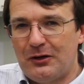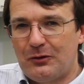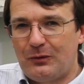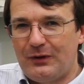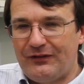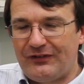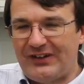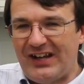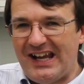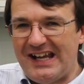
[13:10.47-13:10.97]

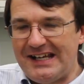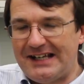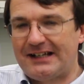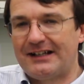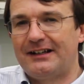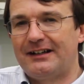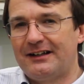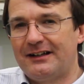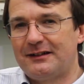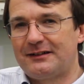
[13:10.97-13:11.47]
We've
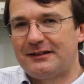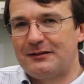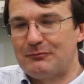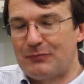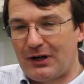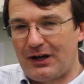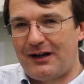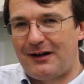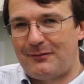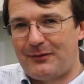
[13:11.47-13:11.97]
taken
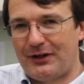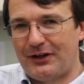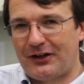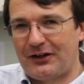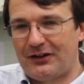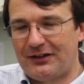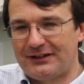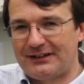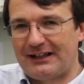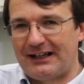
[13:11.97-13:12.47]
simple harmonic
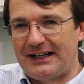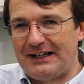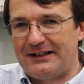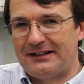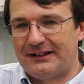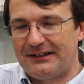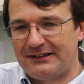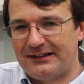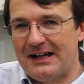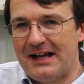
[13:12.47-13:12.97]

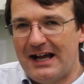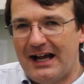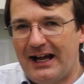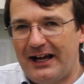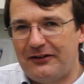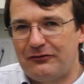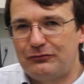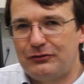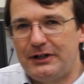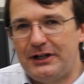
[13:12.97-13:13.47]
oscillators
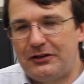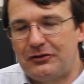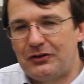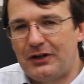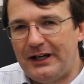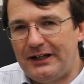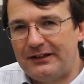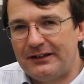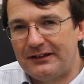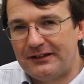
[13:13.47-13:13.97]
and
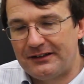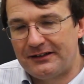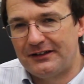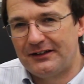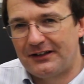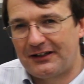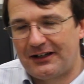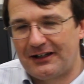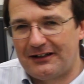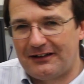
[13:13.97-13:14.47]
recreated
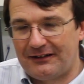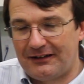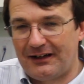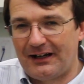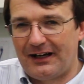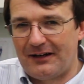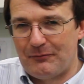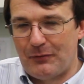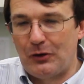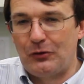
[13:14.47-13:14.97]
circular
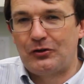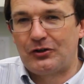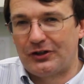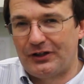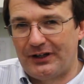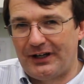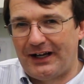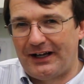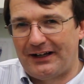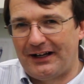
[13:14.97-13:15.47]
uh,
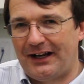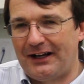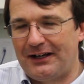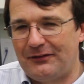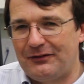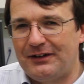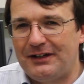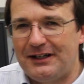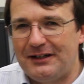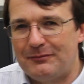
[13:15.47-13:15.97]
motion and, and
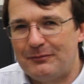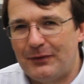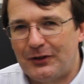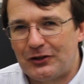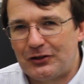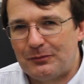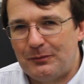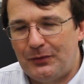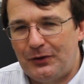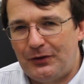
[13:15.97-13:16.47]
indeed
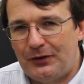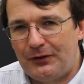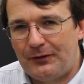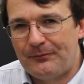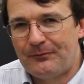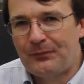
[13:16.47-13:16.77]
much more.